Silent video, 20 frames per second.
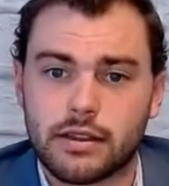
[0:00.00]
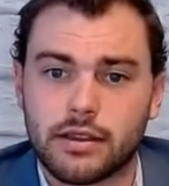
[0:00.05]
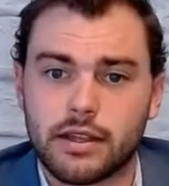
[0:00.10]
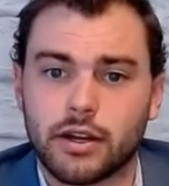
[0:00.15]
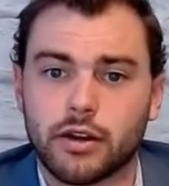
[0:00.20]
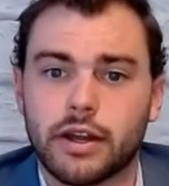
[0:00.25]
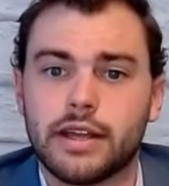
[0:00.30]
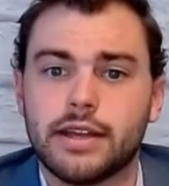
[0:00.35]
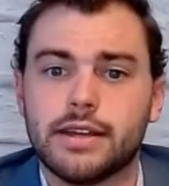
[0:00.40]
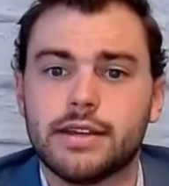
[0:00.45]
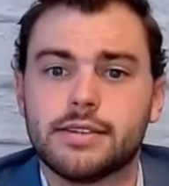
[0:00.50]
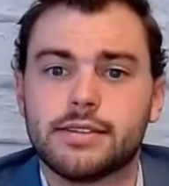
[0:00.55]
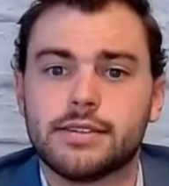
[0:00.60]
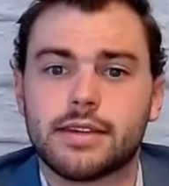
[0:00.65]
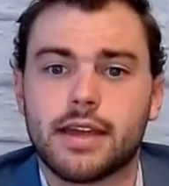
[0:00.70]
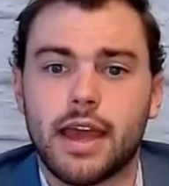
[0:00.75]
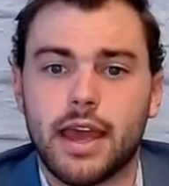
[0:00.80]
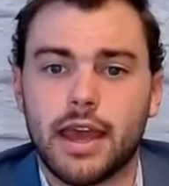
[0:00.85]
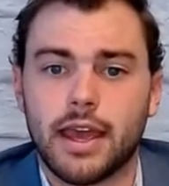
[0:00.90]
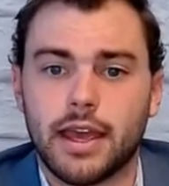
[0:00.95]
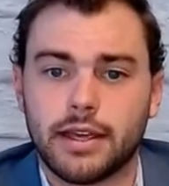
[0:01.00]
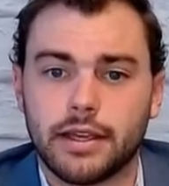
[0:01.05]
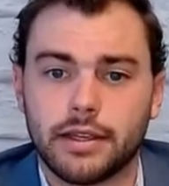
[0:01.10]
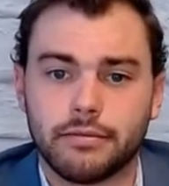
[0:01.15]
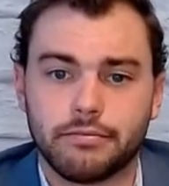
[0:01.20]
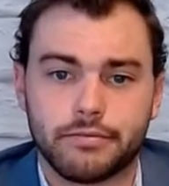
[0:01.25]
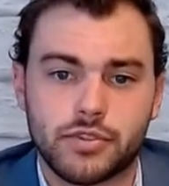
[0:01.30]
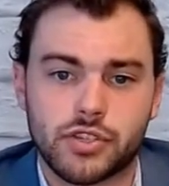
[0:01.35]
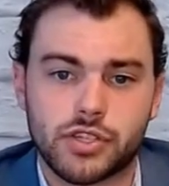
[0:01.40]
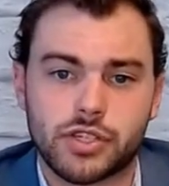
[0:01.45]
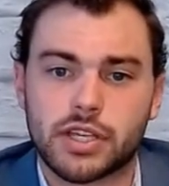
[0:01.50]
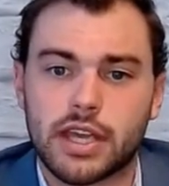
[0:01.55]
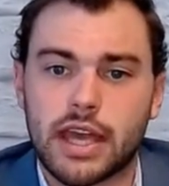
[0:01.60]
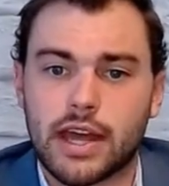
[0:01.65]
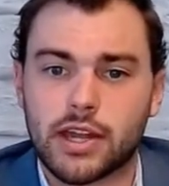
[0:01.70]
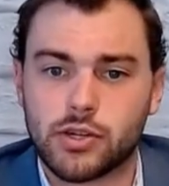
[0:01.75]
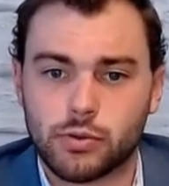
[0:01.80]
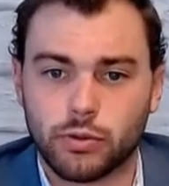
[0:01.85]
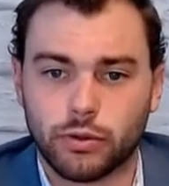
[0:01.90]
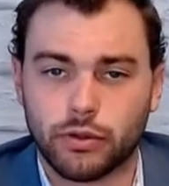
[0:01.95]
There is a
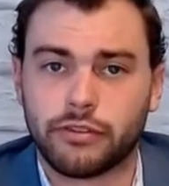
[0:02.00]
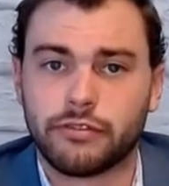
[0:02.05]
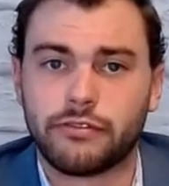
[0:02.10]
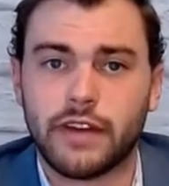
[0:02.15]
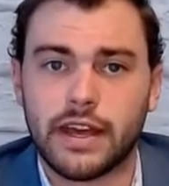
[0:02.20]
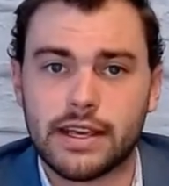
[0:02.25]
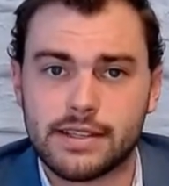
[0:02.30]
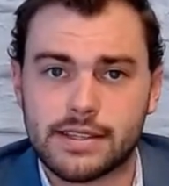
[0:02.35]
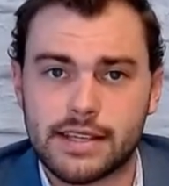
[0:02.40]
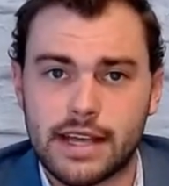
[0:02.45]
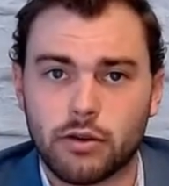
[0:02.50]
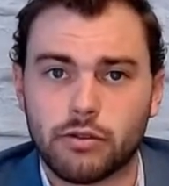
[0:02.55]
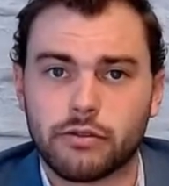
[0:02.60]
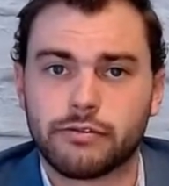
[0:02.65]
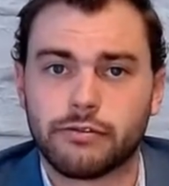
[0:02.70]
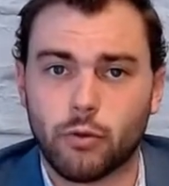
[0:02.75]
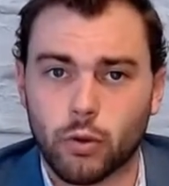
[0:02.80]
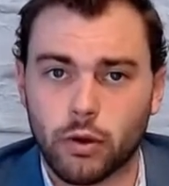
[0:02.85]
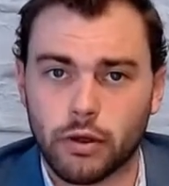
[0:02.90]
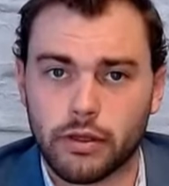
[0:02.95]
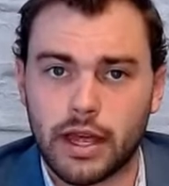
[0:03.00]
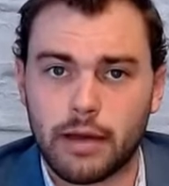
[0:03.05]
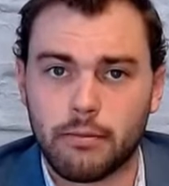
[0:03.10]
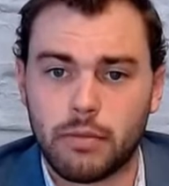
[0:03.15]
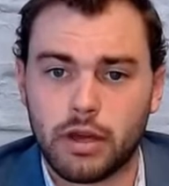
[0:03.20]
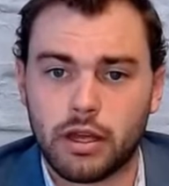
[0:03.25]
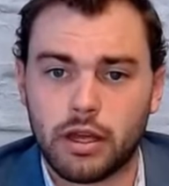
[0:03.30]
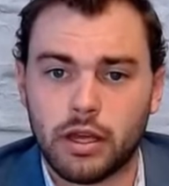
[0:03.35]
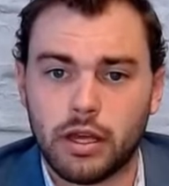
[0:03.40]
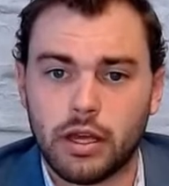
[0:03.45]
scheduled phase out for them.